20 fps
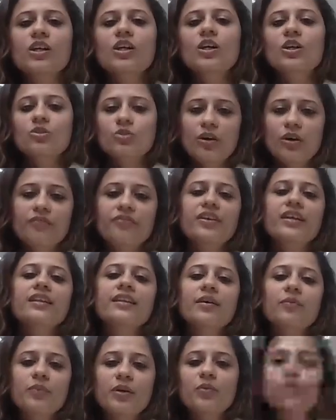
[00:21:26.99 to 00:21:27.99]
so I feel
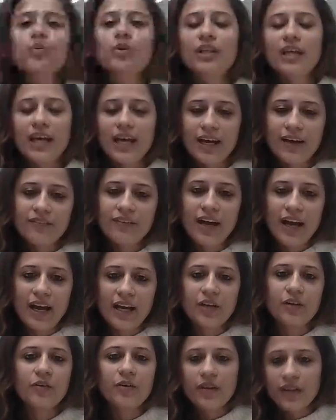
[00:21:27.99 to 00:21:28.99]
that we would have
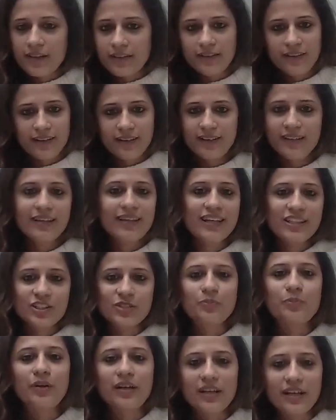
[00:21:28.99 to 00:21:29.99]
adequate reach
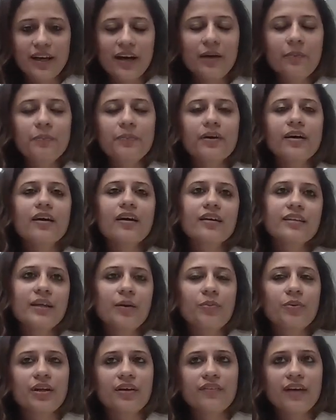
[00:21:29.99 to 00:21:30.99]
build up that
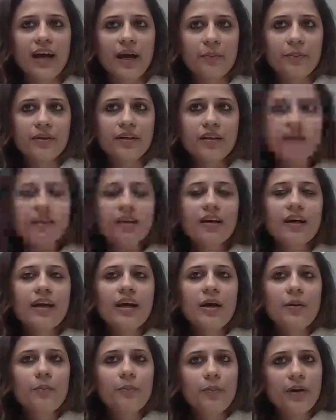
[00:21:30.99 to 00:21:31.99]
would have happened.
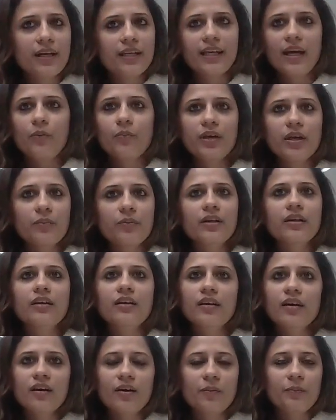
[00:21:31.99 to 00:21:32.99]
But yeah, we
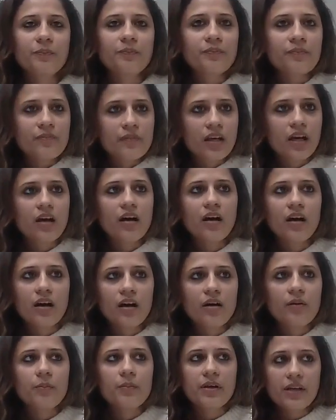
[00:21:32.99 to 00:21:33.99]
will
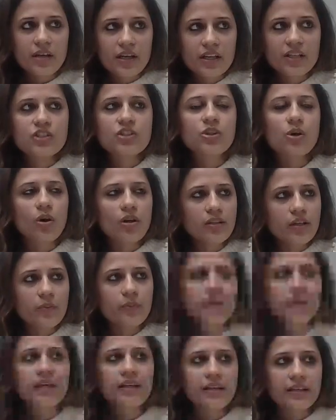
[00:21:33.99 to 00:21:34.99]
ensure that
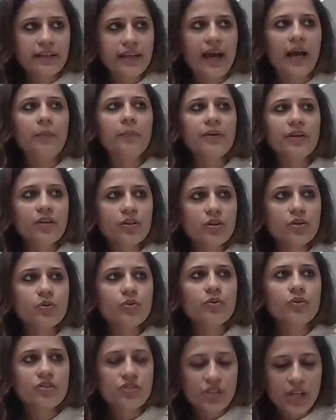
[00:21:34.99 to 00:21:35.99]
we tap
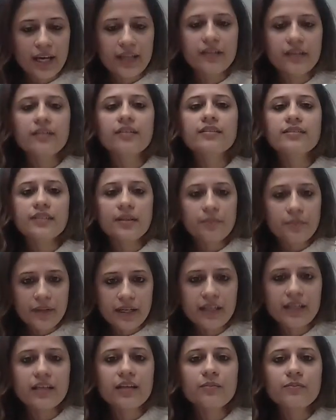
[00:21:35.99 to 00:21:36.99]
into channels and
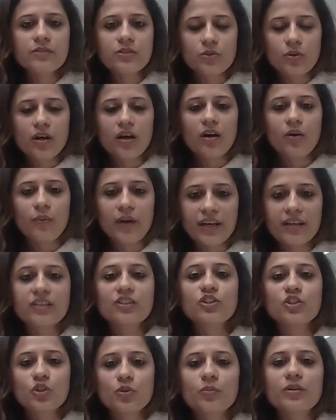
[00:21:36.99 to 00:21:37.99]
mediums where
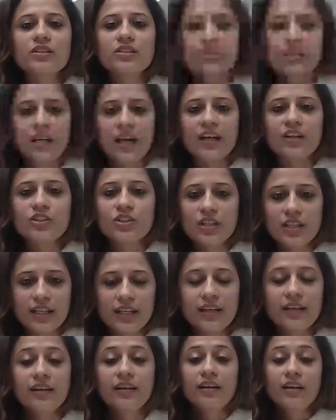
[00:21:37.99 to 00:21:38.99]
consumers are actually